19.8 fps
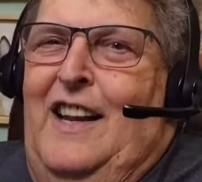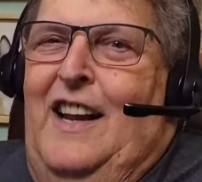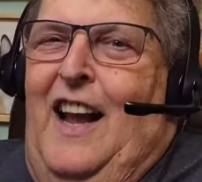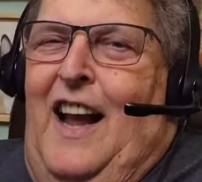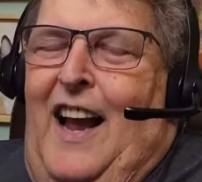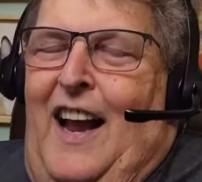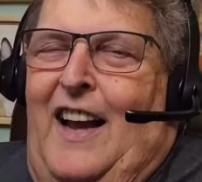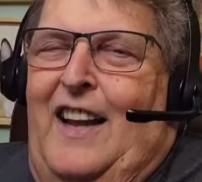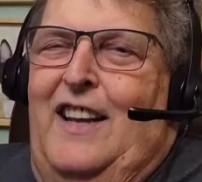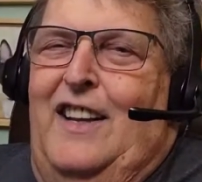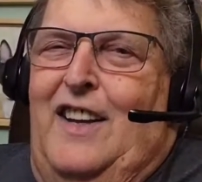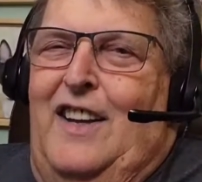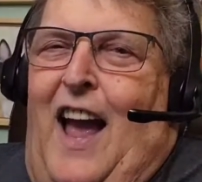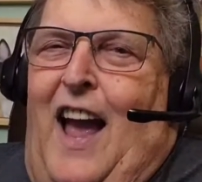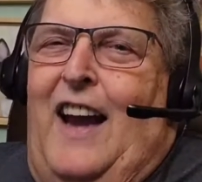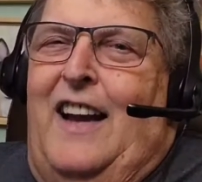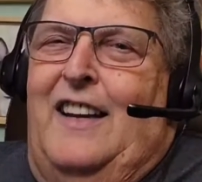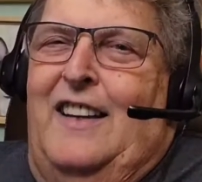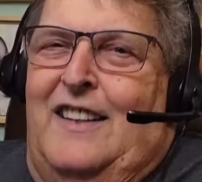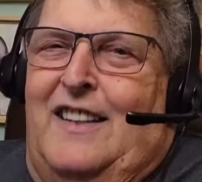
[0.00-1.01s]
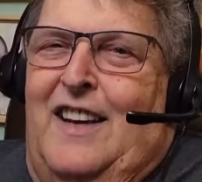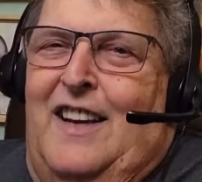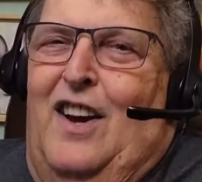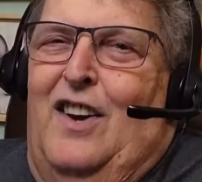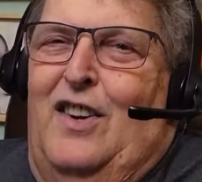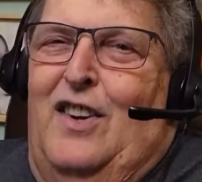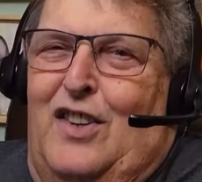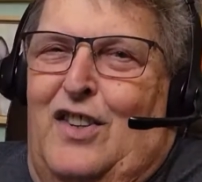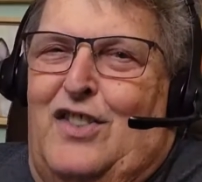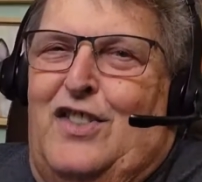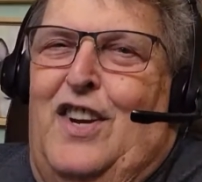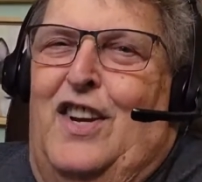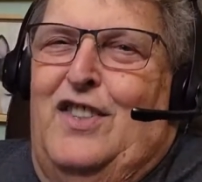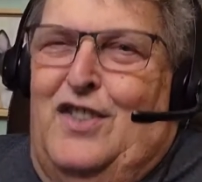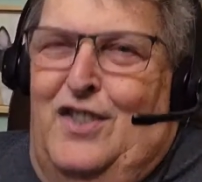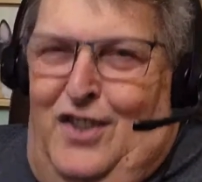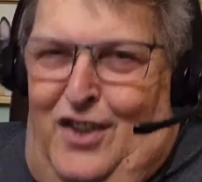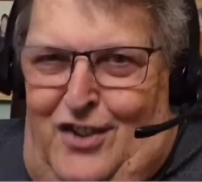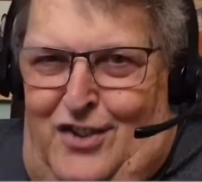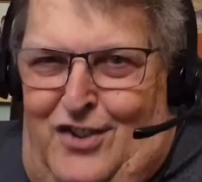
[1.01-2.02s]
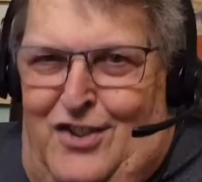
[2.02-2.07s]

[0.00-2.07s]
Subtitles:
I can tell your sons are your